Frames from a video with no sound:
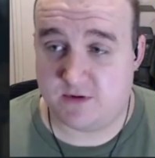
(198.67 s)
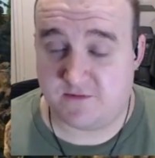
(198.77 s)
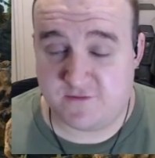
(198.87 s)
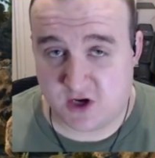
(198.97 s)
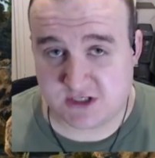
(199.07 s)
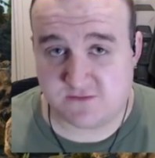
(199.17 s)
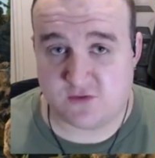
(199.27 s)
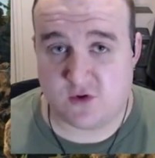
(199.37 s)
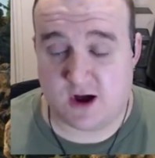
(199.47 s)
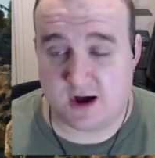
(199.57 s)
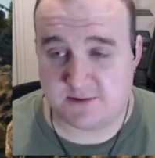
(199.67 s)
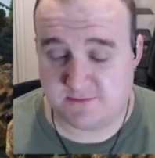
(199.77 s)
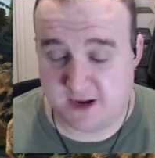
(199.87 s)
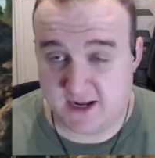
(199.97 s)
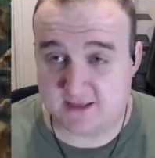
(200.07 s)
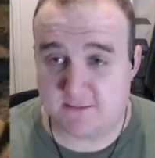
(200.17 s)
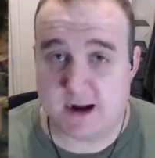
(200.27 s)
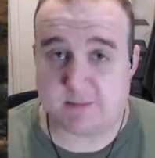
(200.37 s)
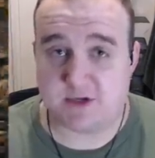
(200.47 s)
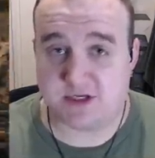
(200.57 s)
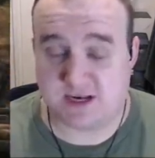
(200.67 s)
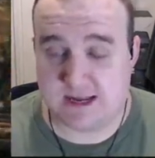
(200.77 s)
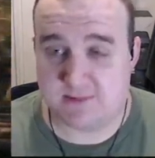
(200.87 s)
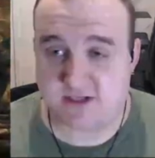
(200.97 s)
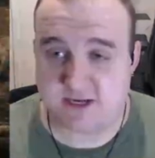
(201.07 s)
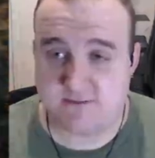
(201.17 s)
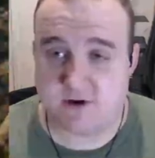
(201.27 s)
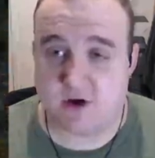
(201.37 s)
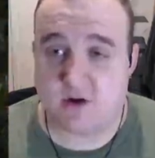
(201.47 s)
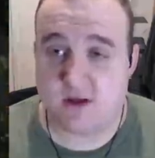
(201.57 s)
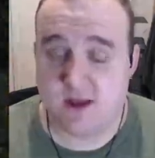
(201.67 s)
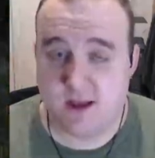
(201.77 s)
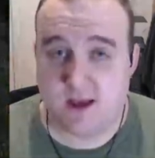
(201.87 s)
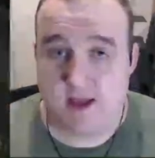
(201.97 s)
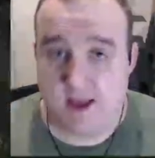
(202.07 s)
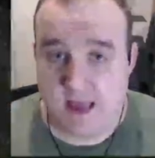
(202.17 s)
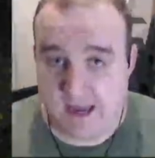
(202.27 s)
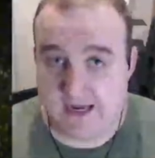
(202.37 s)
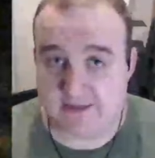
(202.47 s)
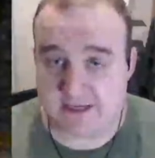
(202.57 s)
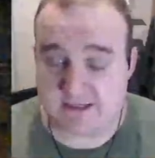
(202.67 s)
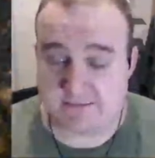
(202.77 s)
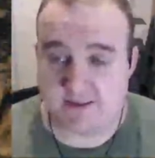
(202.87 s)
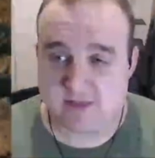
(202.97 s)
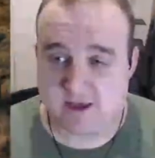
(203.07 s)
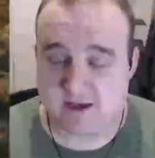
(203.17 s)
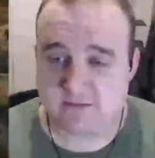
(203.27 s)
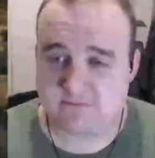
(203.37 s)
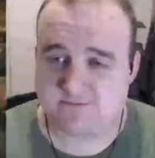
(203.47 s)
but first of all I ping the map just to let my team know, hey, there's something there.